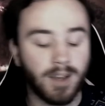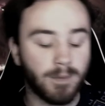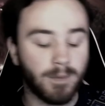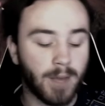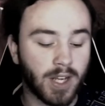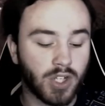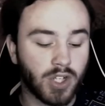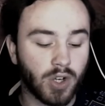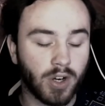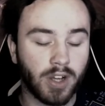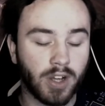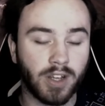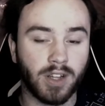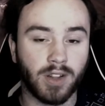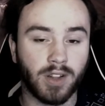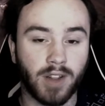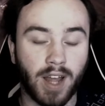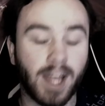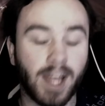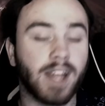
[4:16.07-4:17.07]
Make sure to
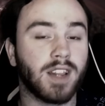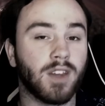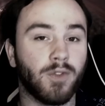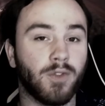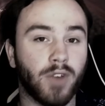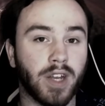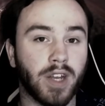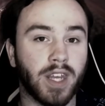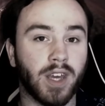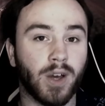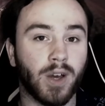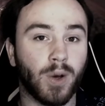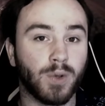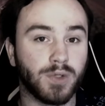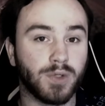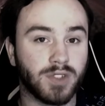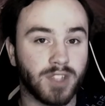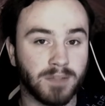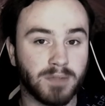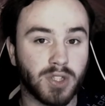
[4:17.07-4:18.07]
like the video,
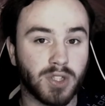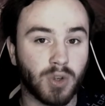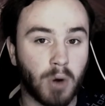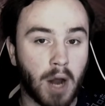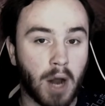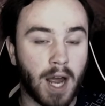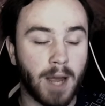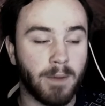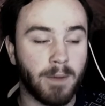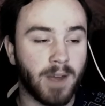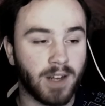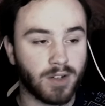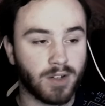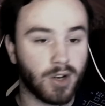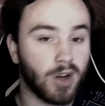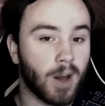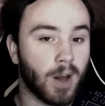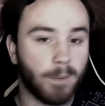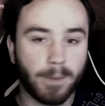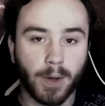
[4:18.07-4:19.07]
subscribe, and
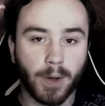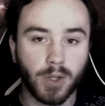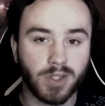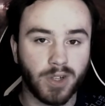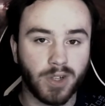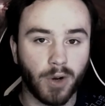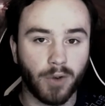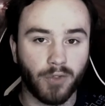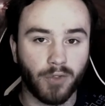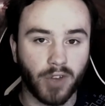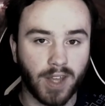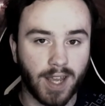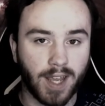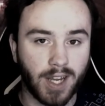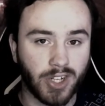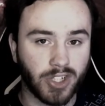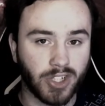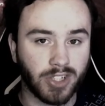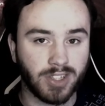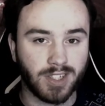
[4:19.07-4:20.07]
turn on post
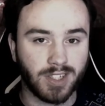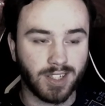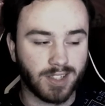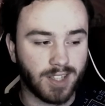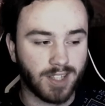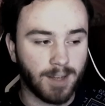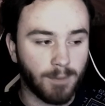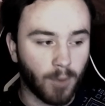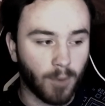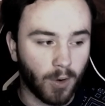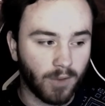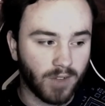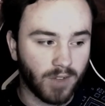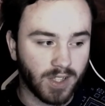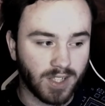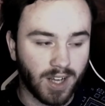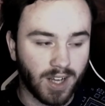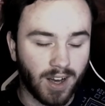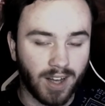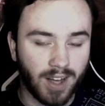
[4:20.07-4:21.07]
notifications to see more of
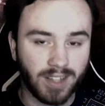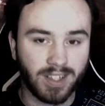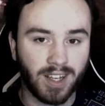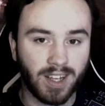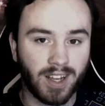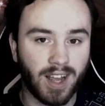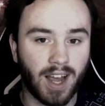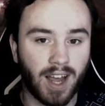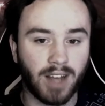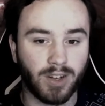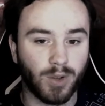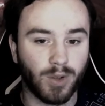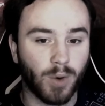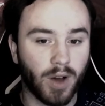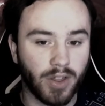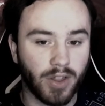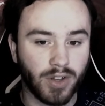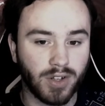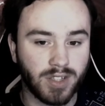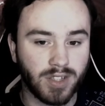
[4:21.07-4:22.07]
this content. I do
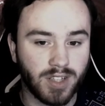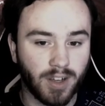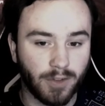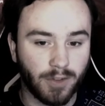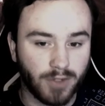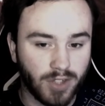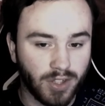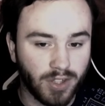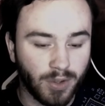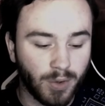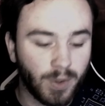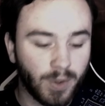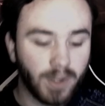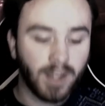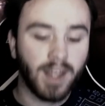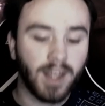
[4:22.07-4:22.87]
other stuff too.